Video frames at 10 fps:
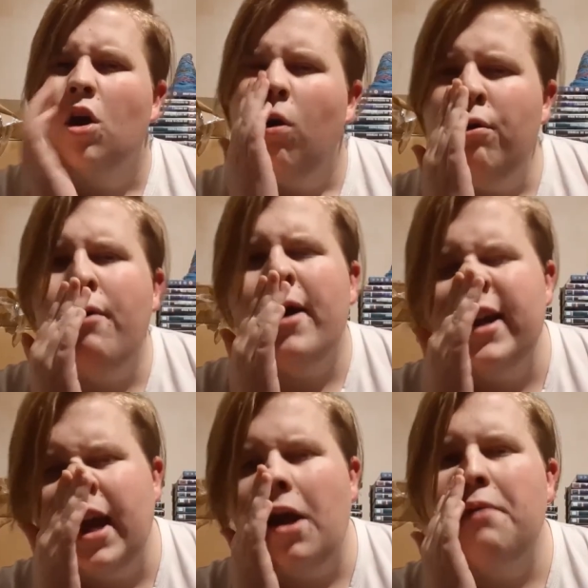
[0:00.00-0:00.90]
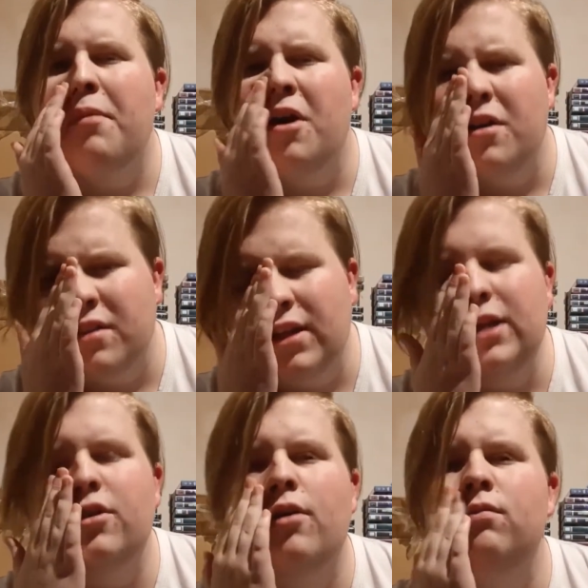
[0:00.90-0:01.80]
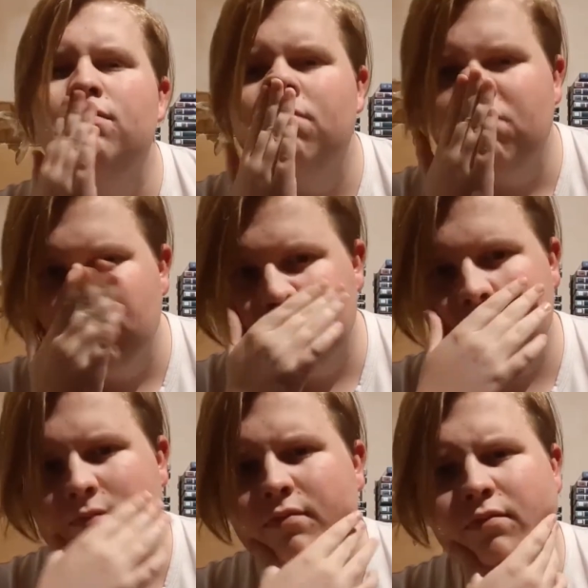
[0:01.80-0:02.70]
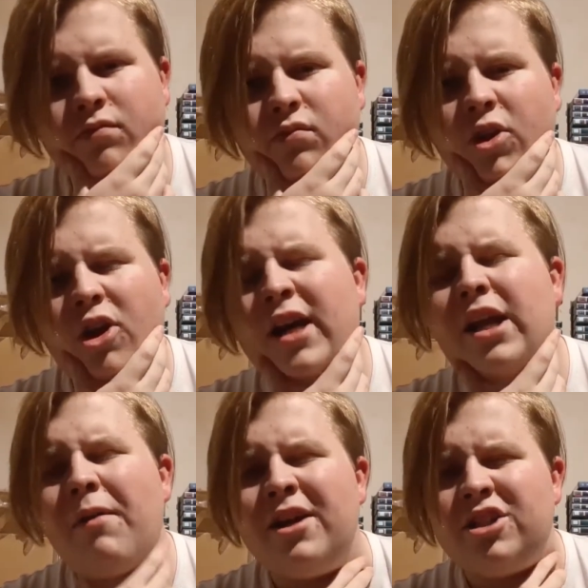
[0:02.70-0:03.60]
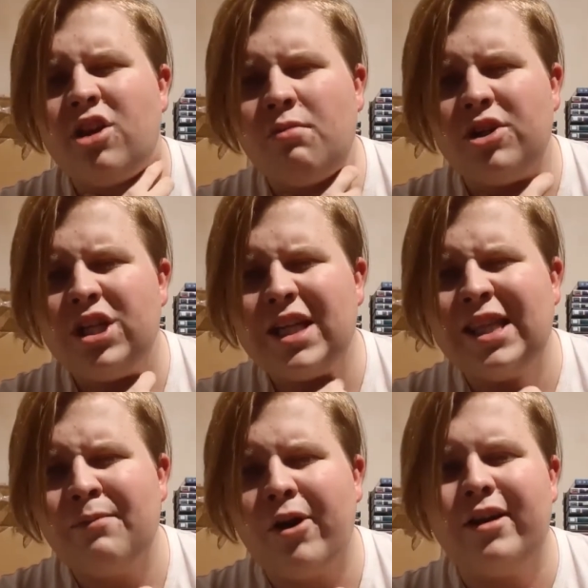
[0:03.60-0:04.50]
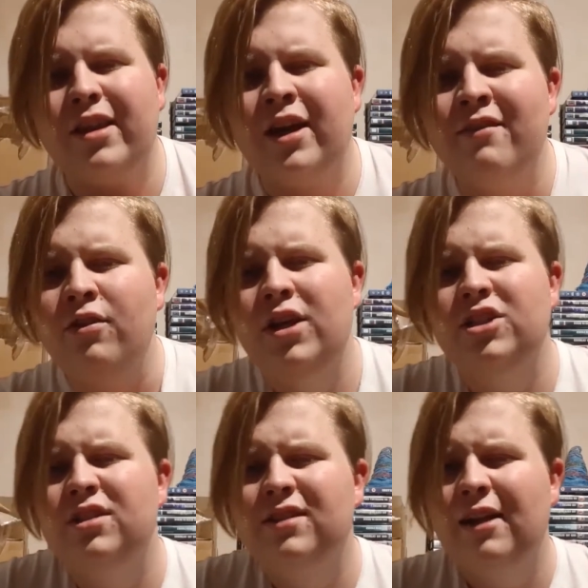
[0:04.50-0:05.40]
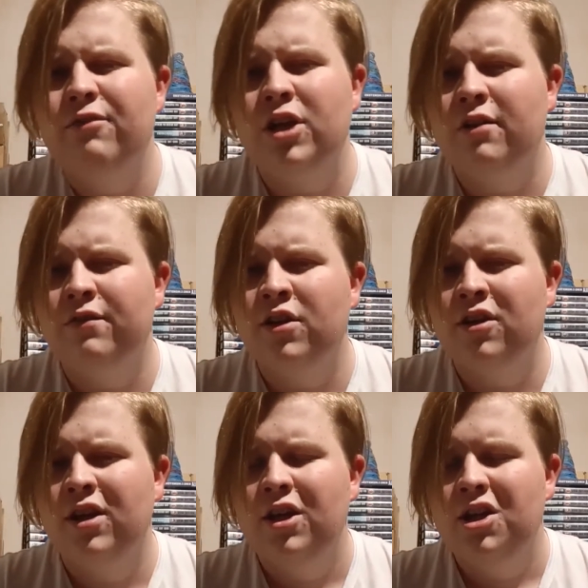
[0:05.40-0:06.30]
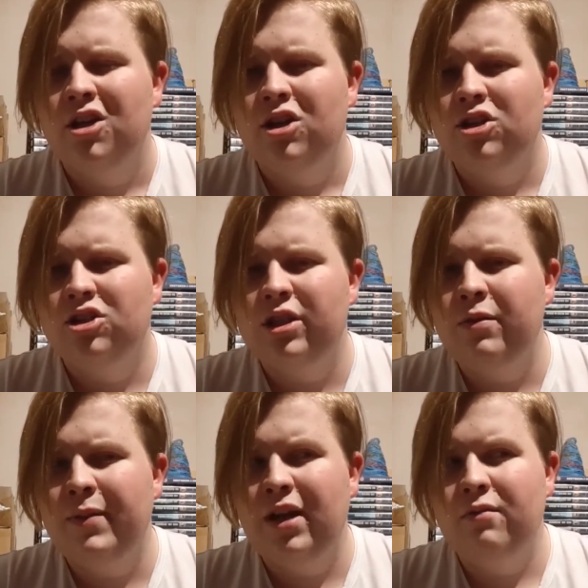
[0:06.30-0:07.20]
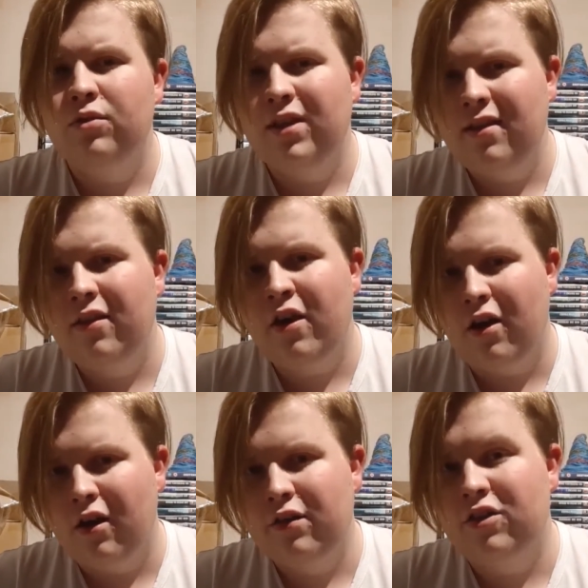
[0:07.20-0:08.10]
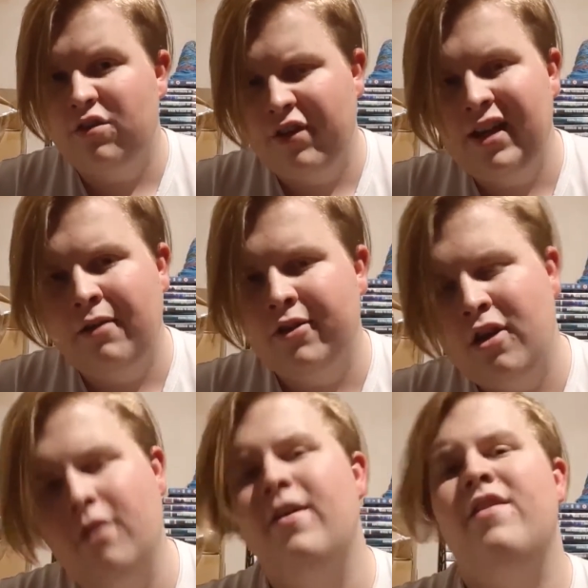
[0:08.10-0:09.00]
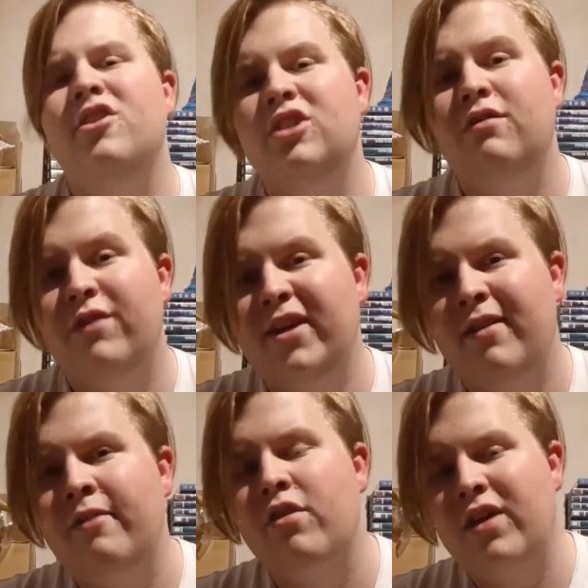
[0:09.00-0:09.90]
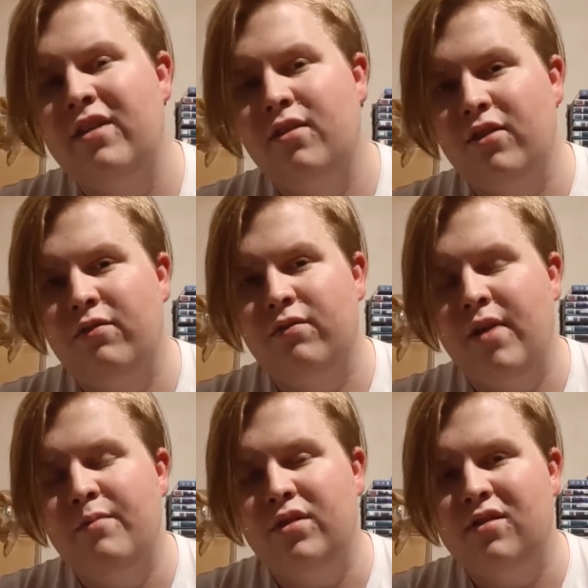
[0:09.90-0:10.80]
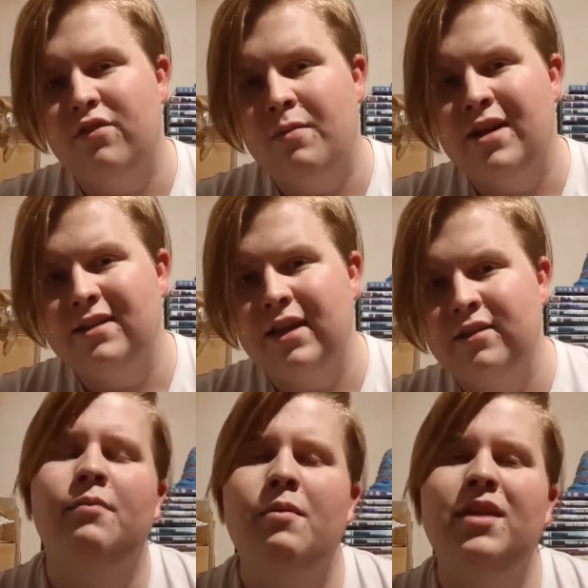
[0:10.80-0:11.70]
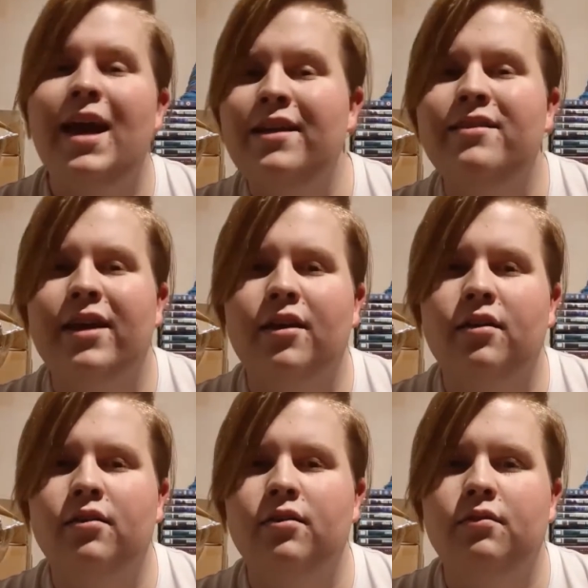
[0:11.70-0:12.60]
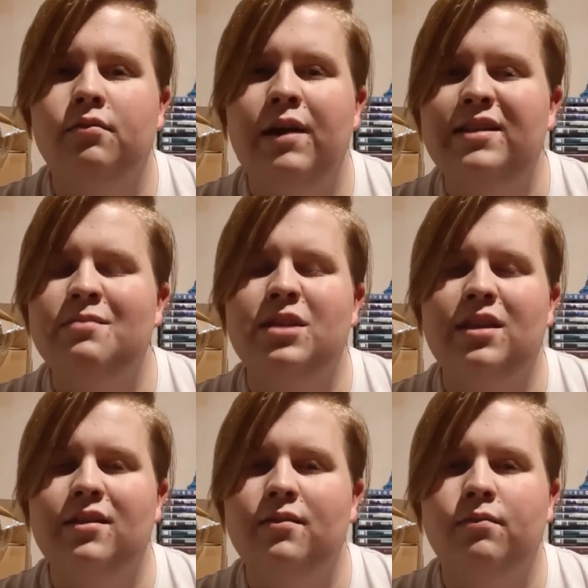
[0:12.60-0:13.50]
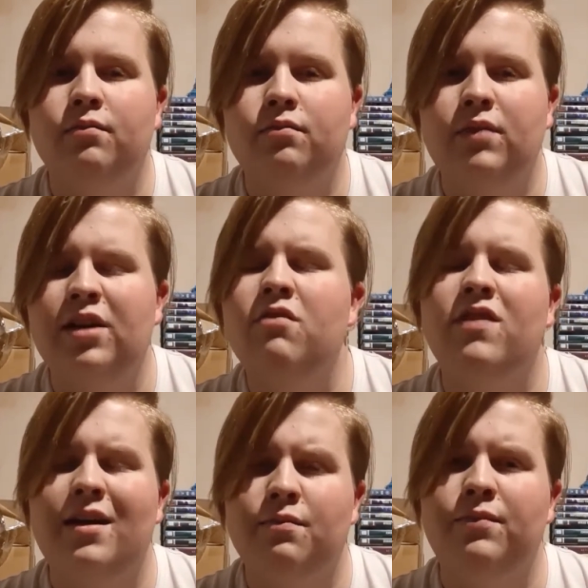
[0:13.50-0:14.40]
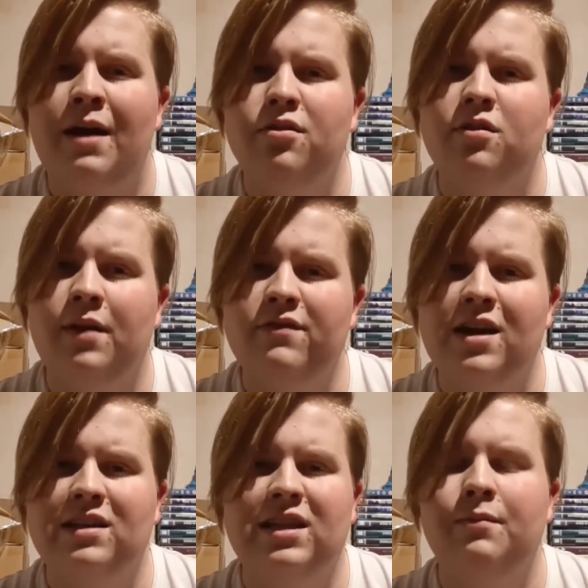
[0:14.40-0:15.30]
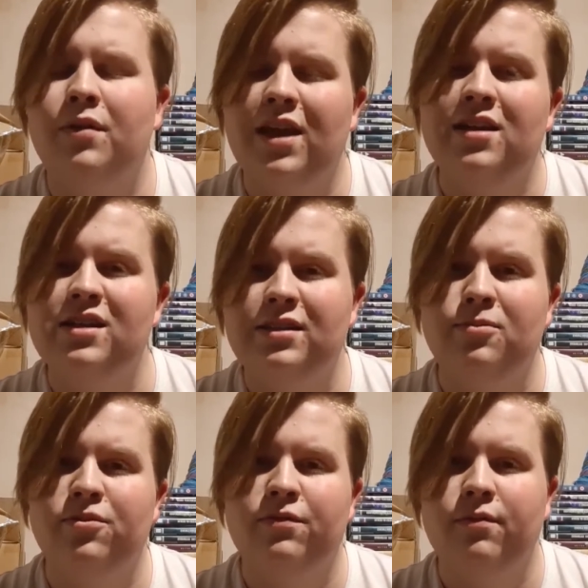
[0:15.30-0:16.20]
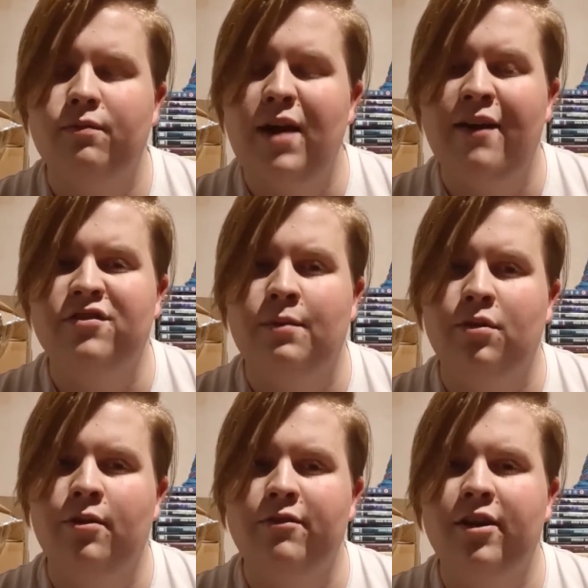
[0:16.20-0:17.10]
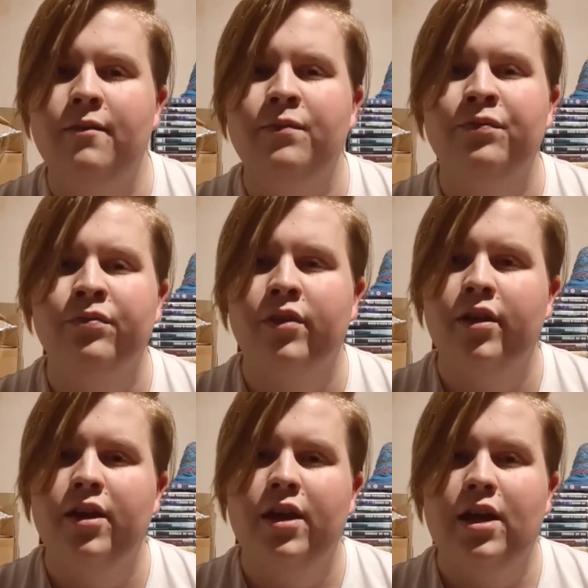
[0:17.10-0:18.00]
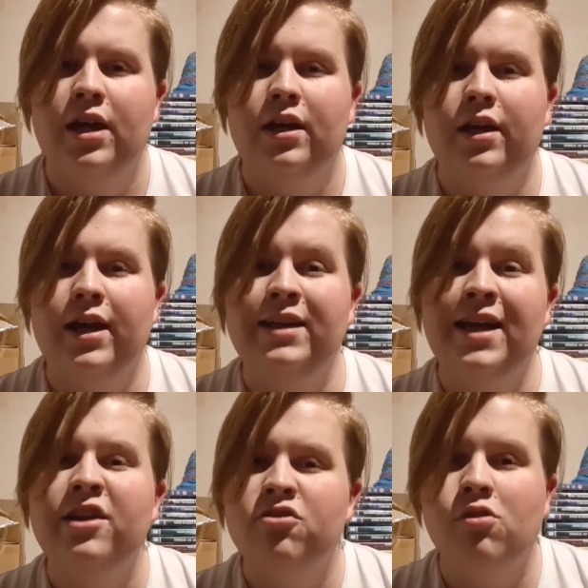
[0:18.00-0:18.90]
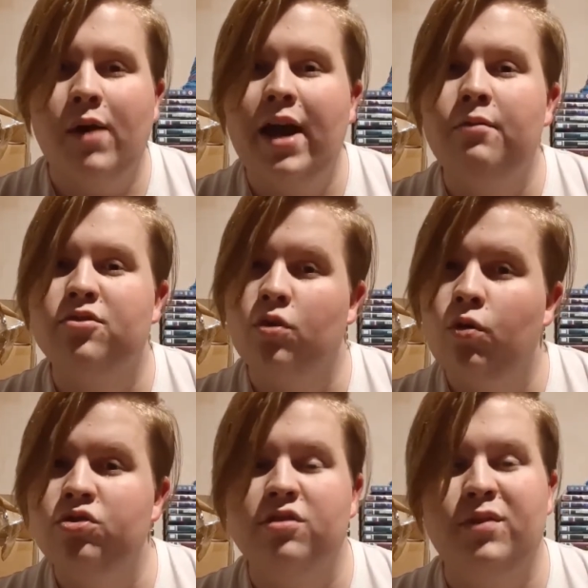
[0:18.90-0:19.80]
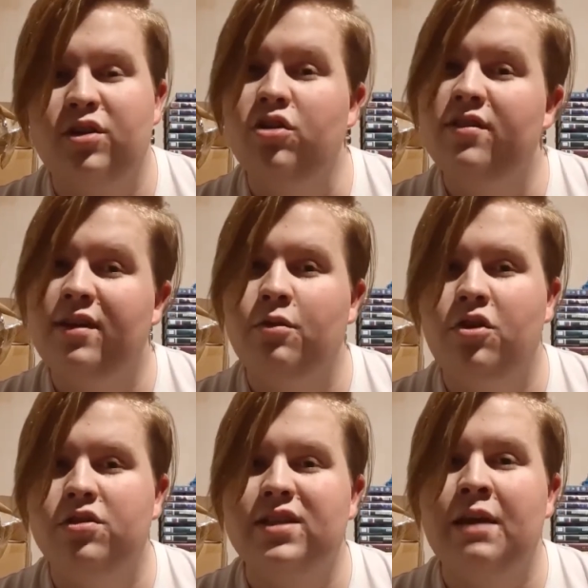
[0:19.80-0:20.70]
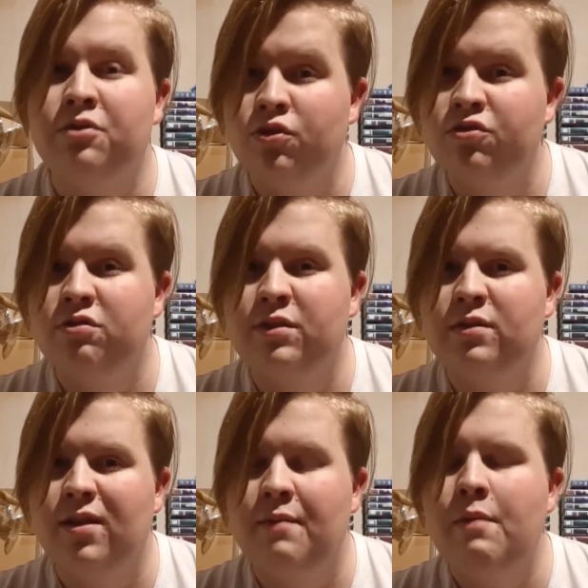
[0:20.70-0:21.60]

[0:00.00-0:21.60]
I personally don't actually know why she did the mind thing. I feel like she's clever enough that she would be like, well, this is Earth. She figured out it was Earth, and then she'd figure out that these are the remnants of humanity. And maybe the editing made some of these. I don't think that one's to blame for editing, but the editing seems to have effed up a lot of it. It Takes You Away was also, as good as it was also responsible for that.